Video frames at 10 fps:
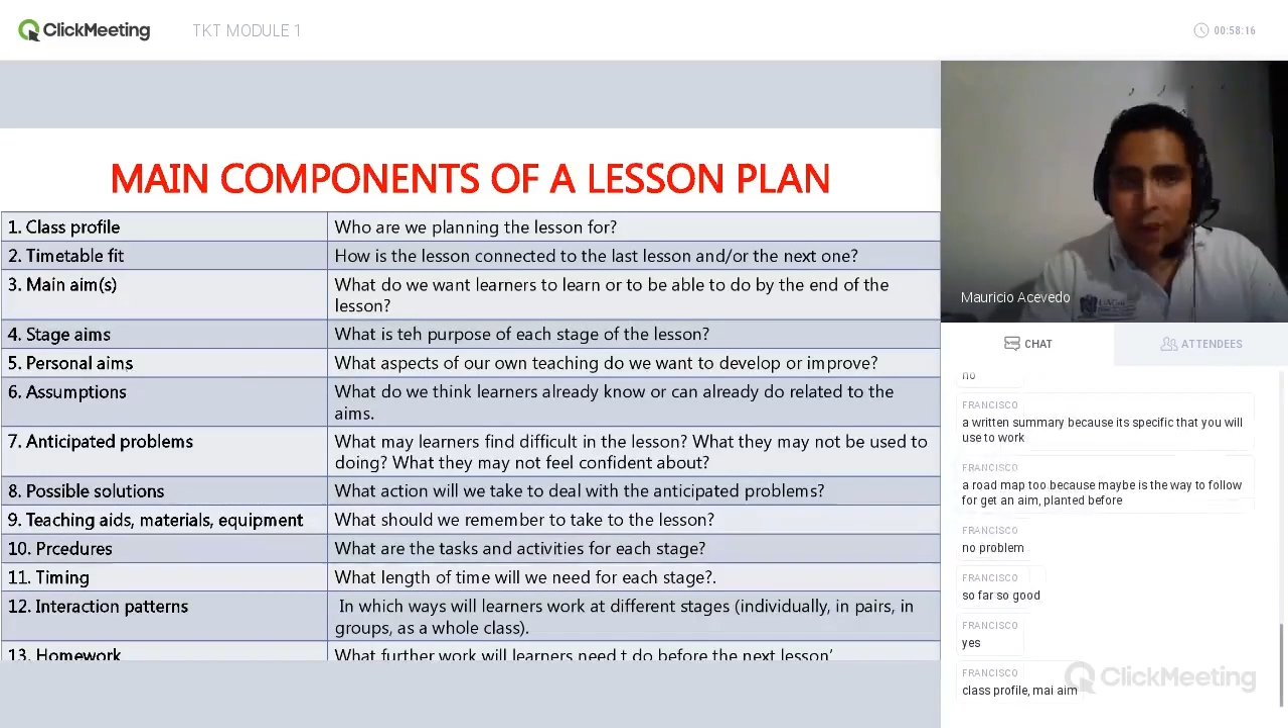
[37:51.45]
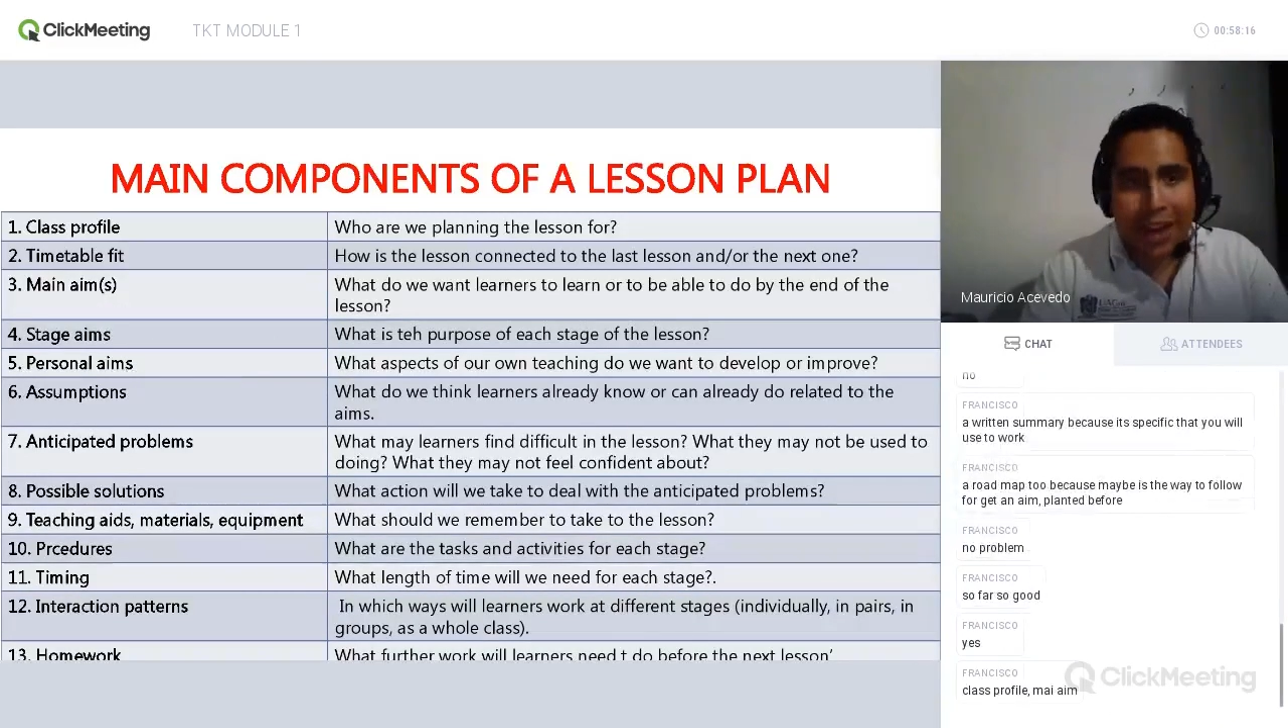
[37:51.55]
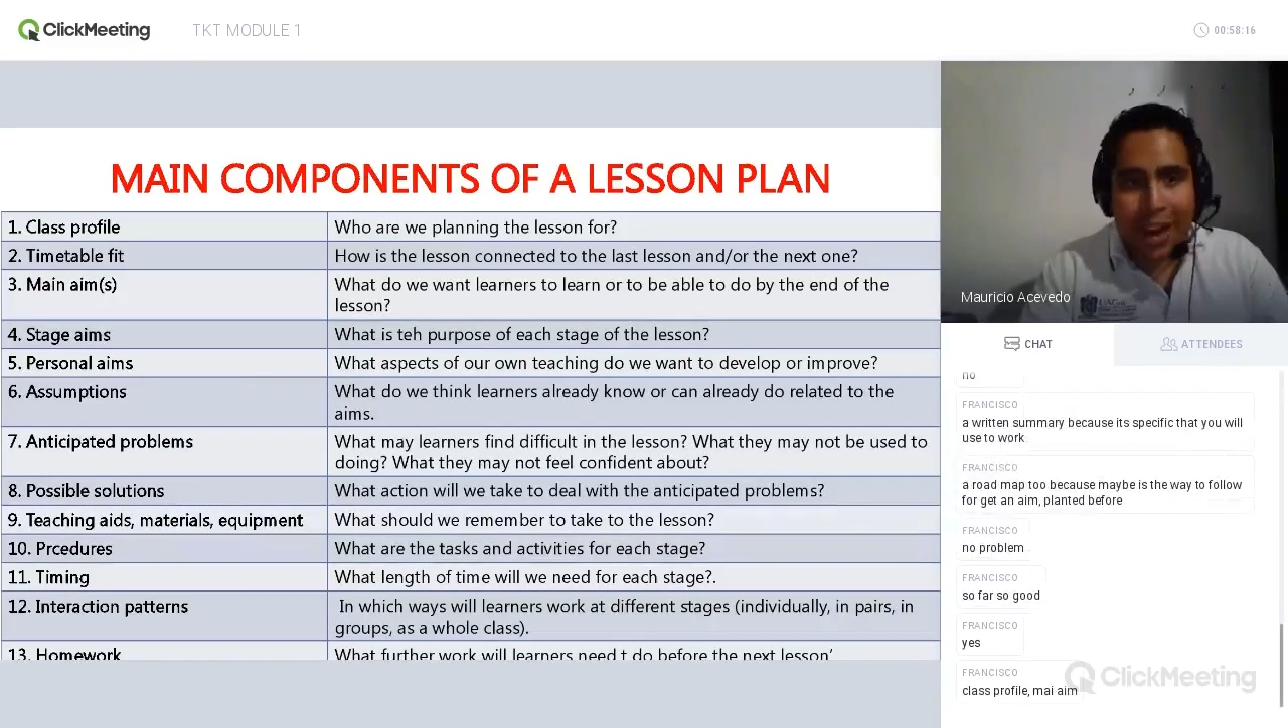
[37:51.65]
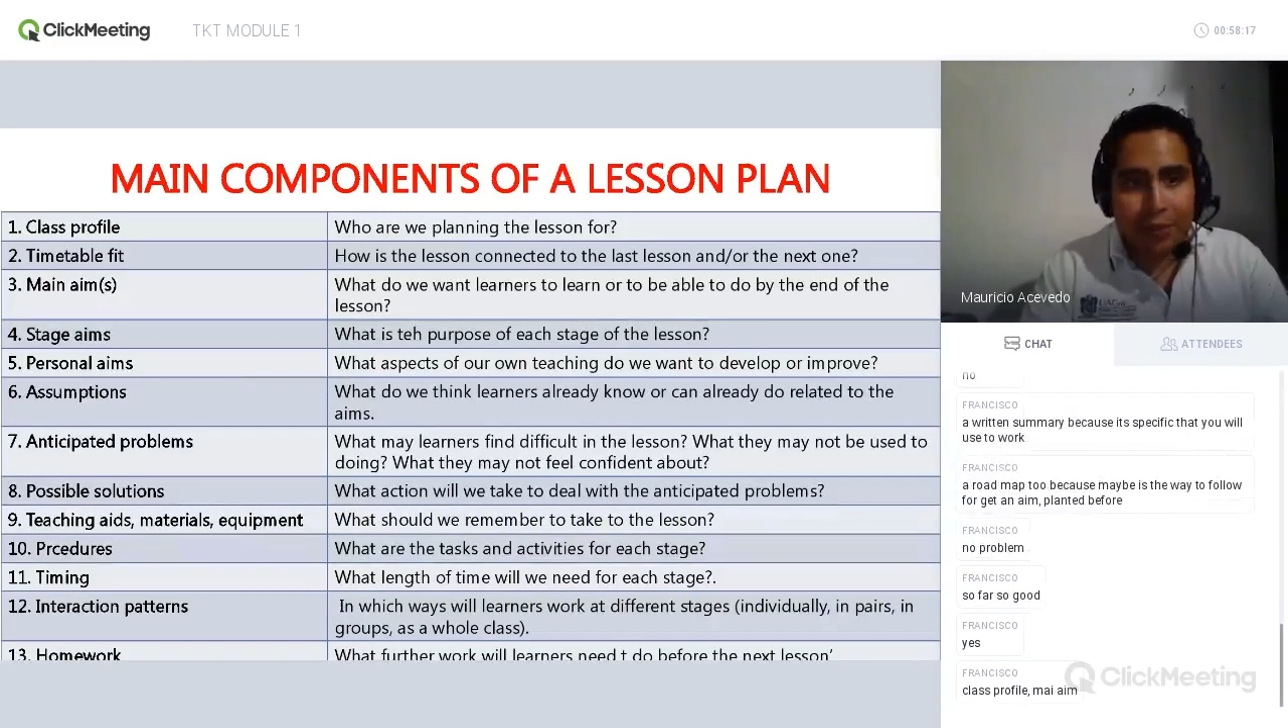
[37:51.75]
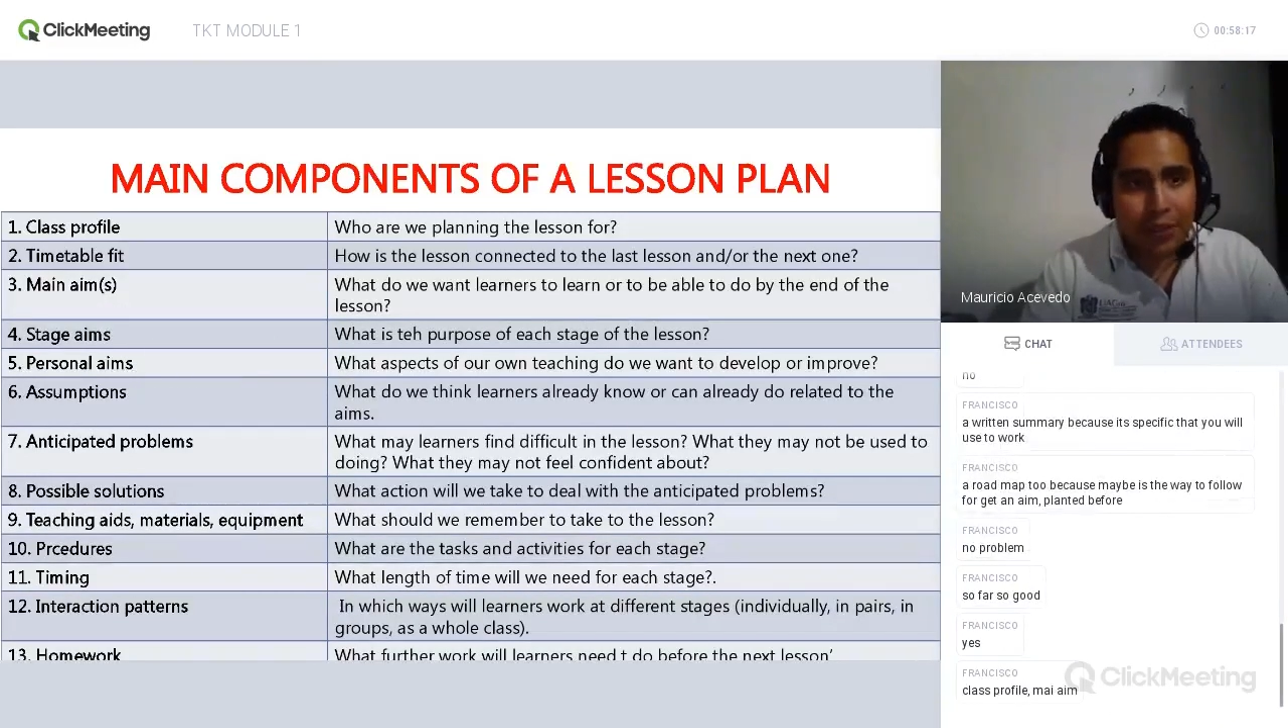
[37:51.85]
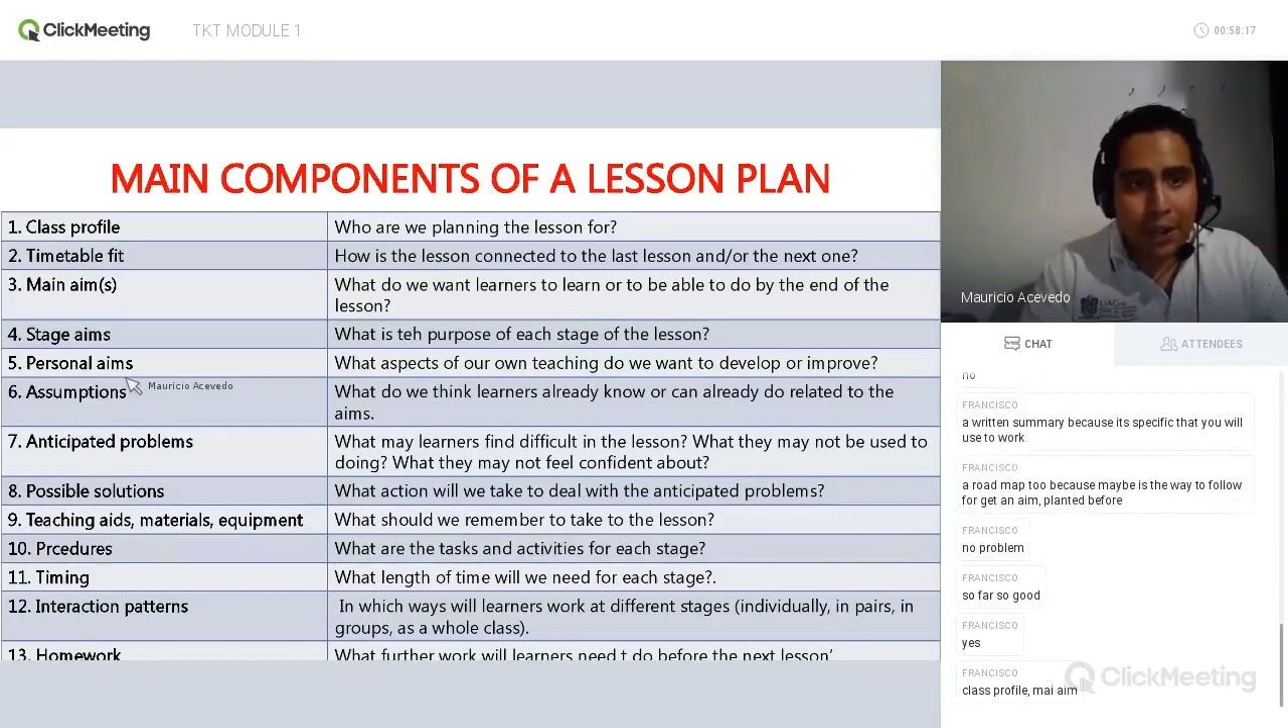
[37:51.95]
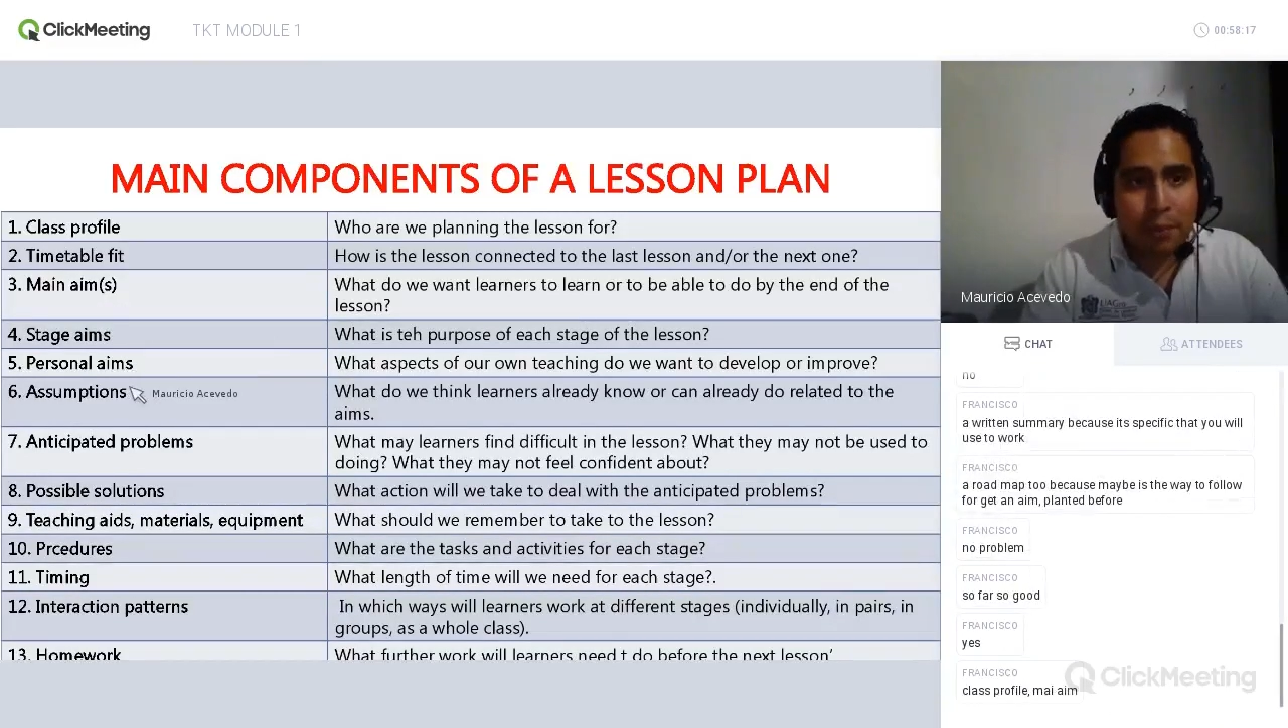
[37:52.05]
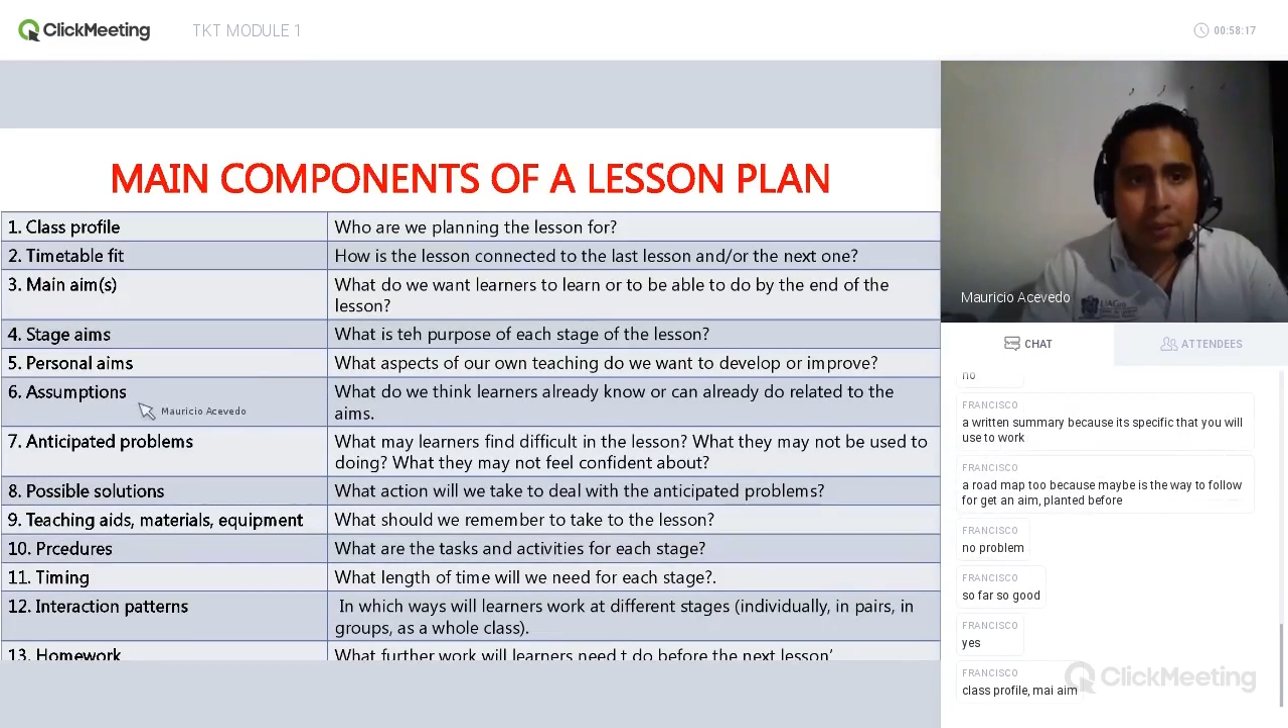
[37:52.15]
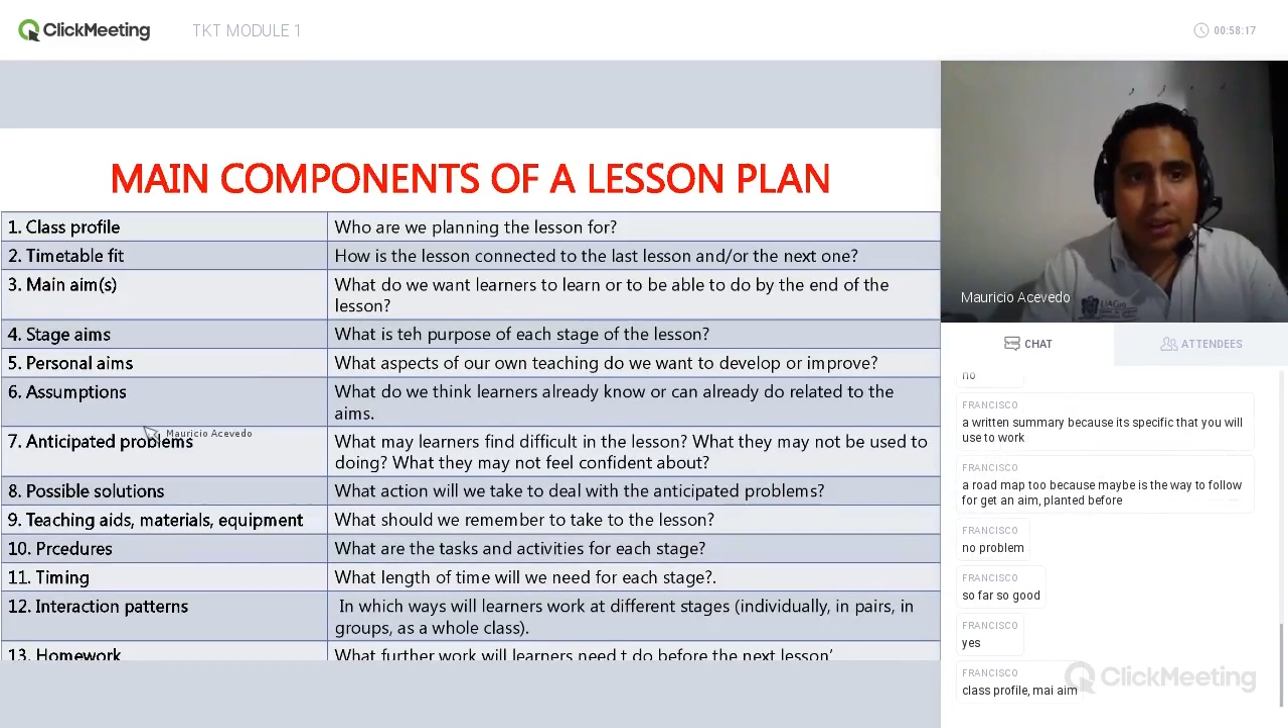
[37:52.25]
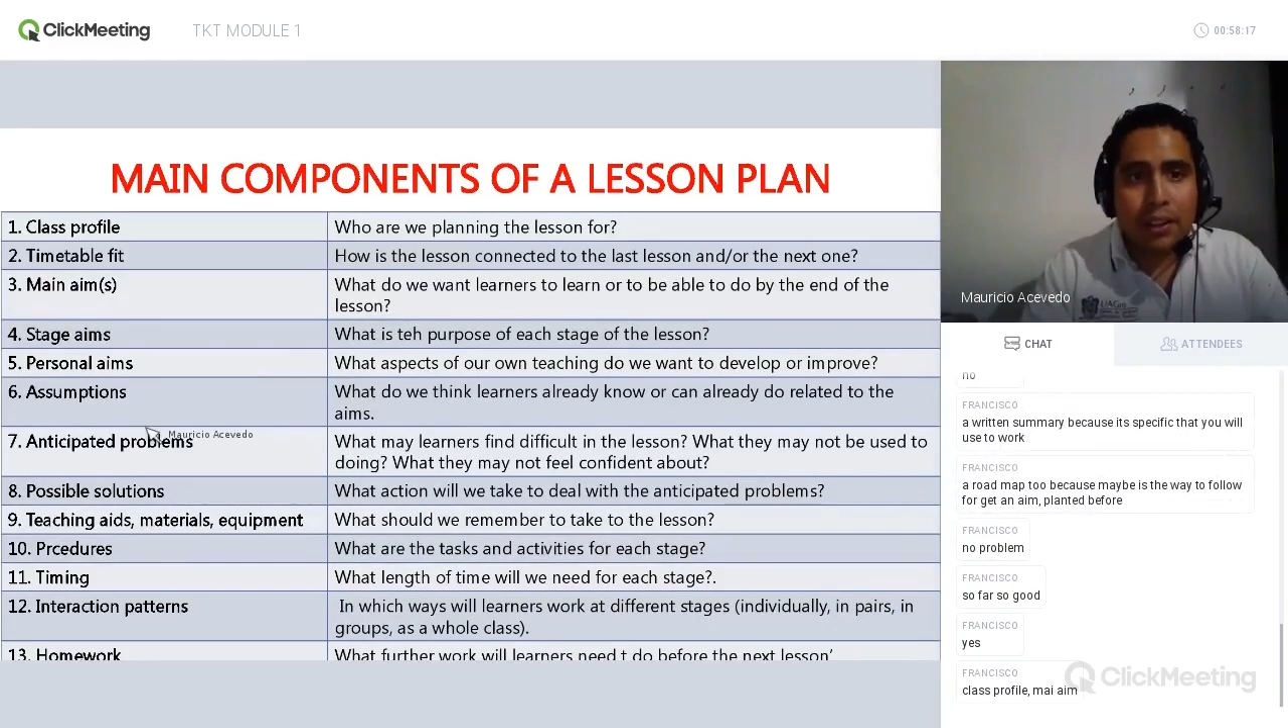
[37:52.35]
have them.